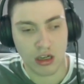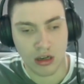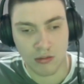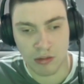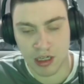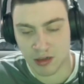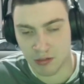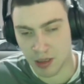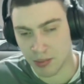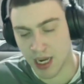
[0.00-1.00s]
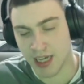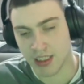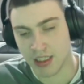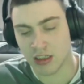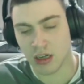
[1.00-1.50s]
Yeah. When he
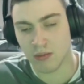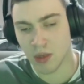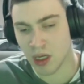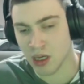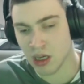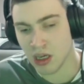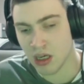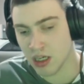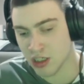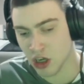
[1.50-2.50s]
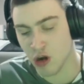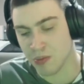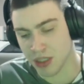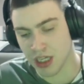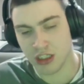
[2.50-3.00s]
presses somebody, he's out of
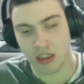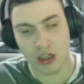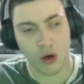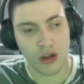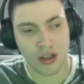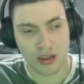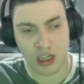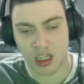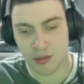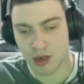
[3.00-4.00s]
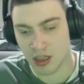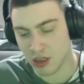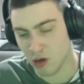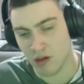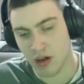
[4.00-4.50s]
position a lot of the time.
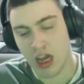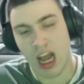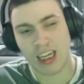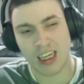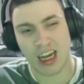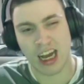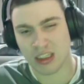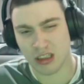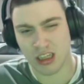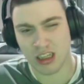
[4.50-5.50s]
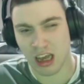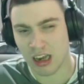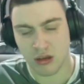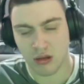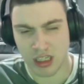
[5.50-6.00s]
And I just had that. I
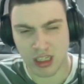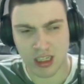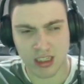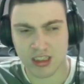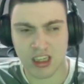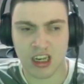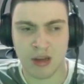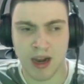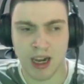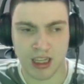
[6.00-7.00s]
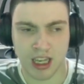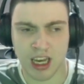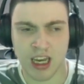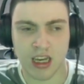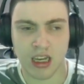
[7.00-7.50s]
thought, this is going in the back of the
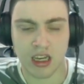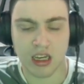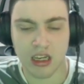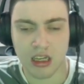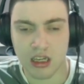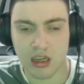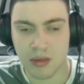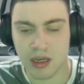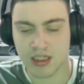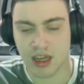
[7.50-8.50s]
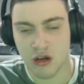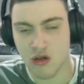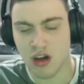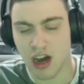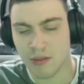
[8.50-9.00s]
net. Because I
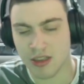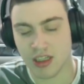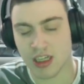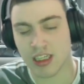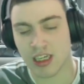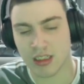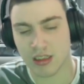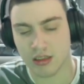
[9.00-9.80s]
knew I was like this.